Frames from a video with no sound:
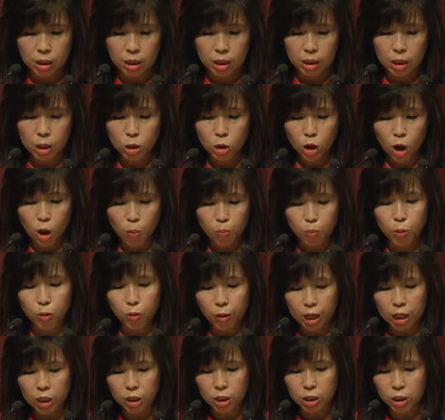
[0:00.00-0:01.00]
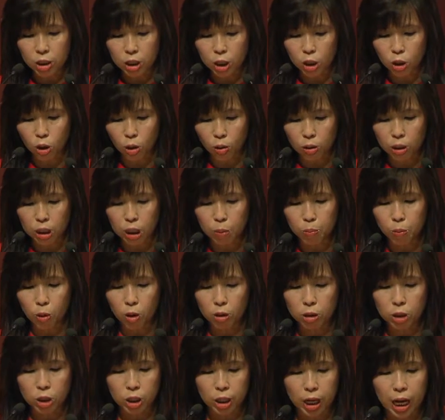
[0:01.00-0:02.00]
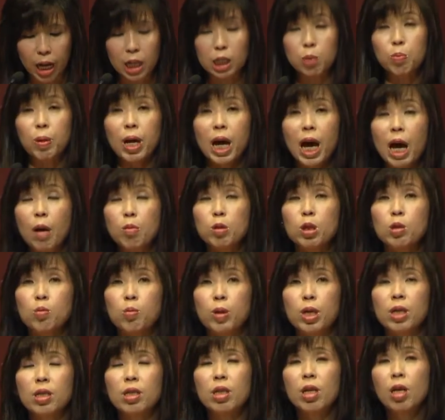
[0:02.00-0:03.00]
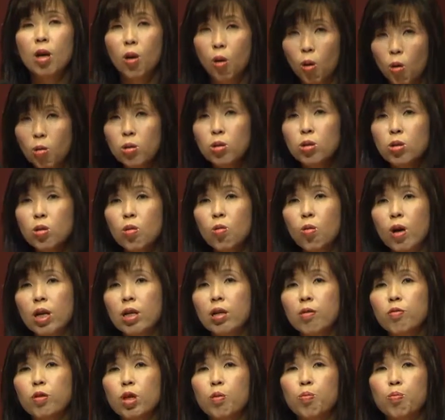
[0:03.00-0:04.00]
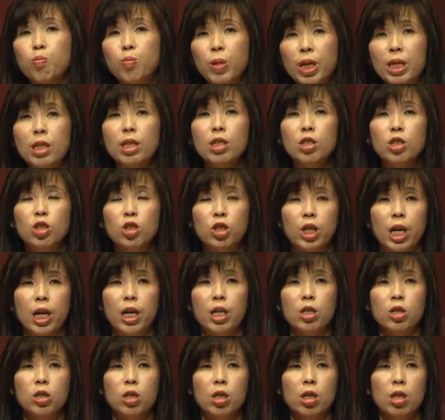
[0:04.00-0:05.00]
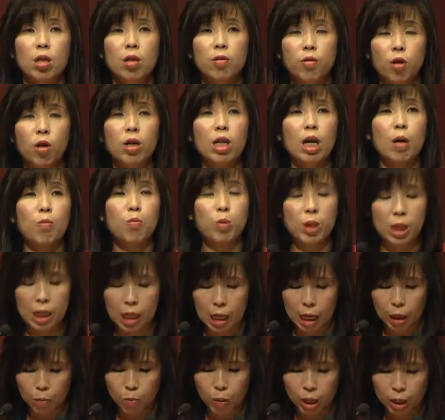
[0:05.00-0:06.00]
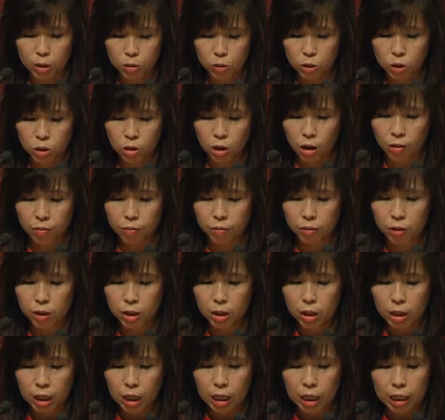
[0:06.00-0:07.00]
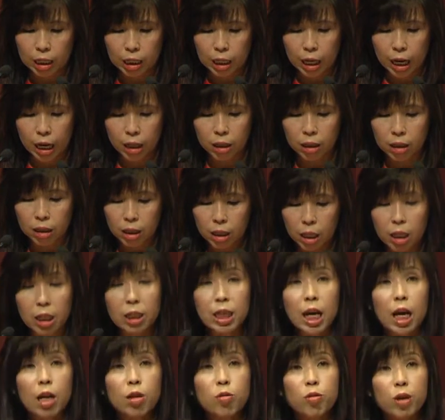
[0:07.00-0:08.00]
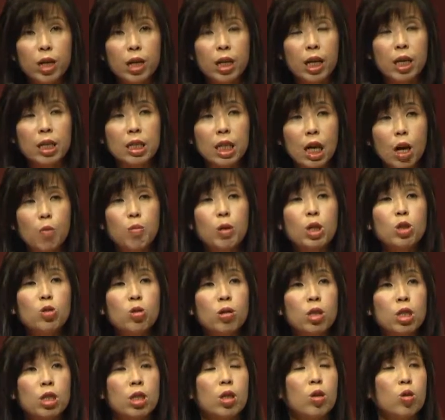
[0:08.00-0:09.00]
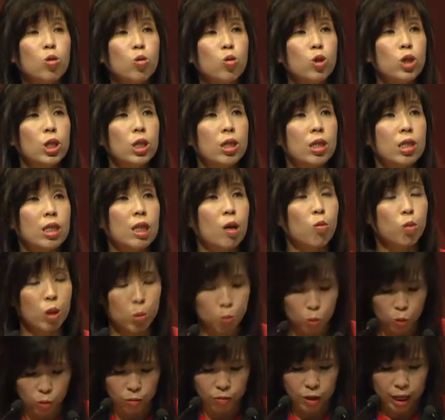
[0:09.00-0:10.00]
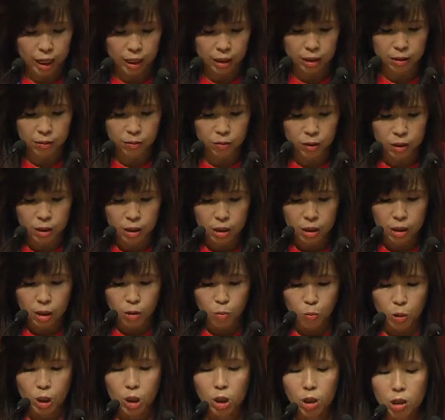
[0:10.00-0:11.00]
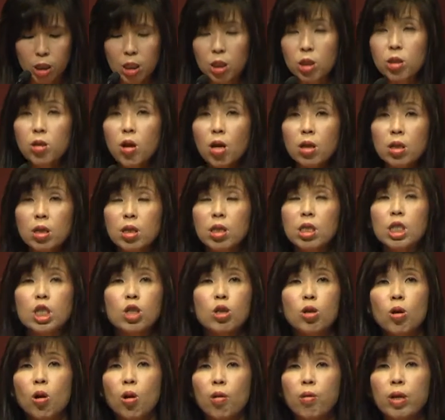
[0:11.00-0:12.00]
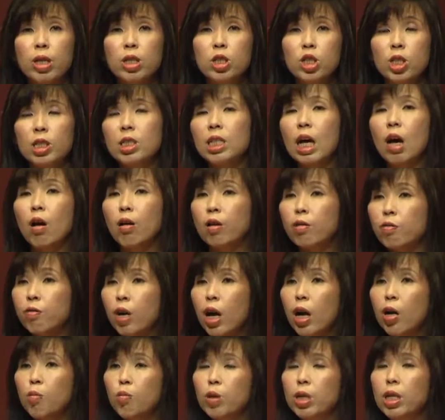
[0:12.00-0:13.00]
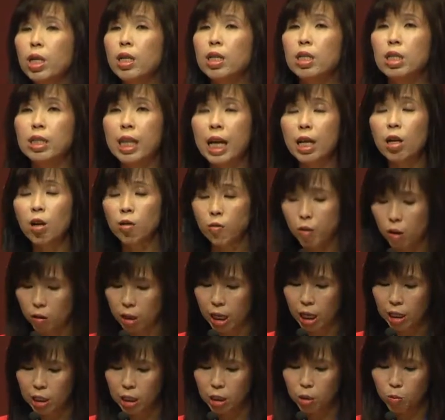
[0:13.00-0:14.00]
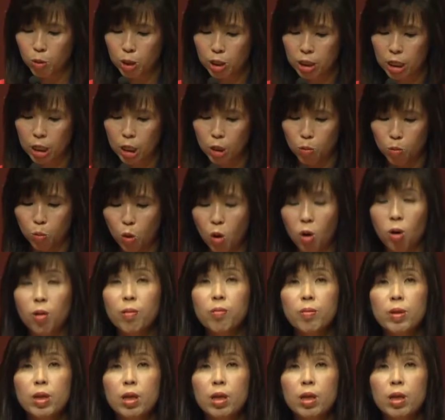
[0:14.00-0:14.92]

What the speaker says: This operational security posture has perhaps been also one of the biggest change for a company like Microsoft in gathering and coming to the solutions that we provide. Because it's not securing just our environment and that of our customers anymore.